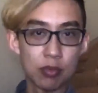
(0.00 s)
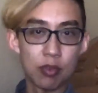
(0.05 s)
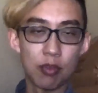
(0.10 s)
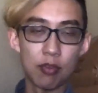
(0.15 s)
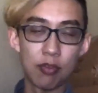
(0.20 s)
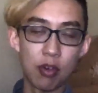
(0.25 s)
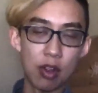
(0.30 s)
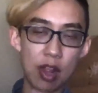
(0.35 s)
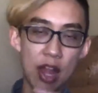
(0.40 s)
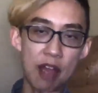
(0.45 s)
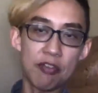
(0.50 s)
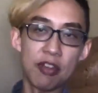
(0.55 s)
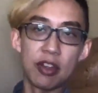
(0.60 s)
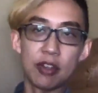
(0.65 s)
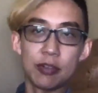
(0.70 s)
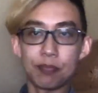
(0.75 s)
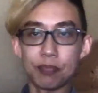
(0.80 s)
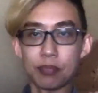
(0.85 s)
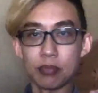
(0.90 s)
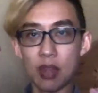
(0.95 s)
for laughing,
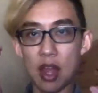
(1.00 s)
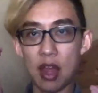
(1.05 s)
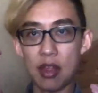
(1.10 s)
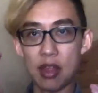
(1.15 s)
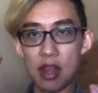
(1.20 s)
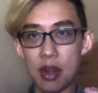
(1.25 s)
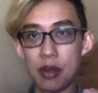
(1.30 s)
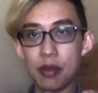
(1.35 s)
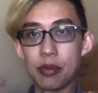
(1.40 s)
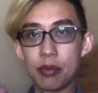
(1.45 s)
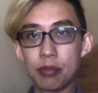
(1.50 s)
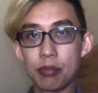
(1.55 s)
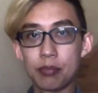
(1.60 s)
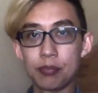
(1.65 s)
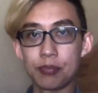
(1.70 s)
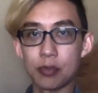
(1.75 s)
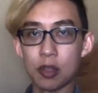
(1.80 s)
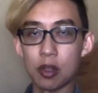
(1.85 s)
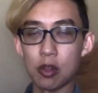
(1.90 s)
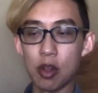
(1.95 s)
and then
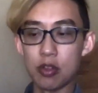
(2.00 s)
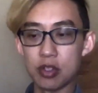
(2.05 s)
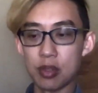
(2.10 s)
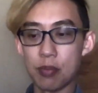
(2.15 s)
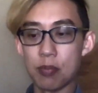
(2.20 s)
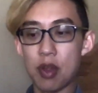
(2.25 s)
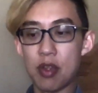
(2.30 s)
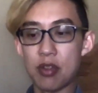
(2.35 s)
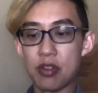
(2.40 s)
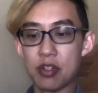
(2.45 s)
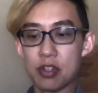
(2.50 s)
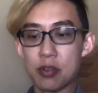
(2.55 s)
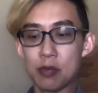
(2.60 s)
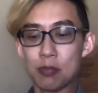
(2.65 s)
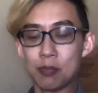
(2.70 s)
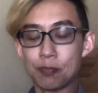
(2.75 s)
close the parentheses.